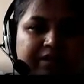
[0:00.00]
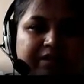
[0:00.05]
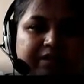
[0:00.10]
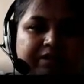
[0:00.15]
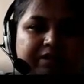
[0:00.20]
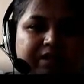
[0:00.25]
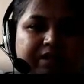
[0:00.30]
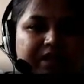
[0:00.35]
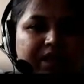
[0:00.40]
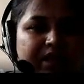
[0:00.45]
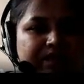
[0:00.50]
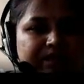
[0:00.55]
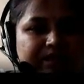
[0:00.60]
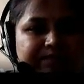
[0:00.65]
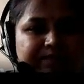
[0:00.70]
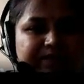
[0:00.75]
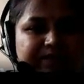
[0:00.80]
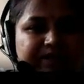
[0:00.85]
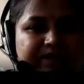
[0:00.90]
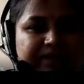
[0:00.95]
The another
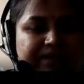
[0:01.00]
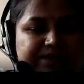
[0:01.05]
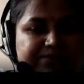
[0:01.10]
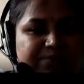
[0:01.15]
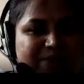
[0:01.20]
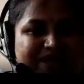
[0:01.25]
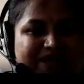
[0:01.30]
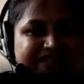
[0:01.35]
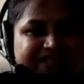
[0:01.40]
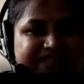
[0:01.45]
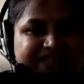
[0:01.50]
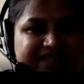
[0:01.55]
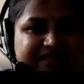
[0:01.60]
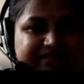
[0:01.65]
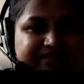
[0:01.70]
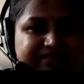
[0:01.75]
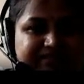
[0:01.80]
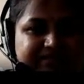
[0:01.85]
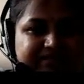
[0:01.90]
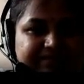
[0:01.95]
method is
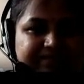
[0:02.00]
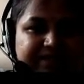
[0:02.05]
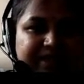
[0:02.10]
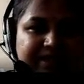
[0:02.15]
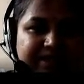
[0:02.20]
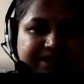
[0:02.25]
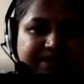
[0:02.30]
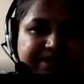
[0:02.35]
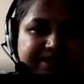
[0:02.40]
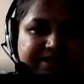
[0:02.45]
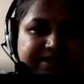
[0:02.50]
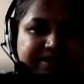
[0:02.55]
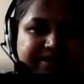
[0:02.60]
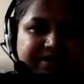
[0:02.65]
YCM, that is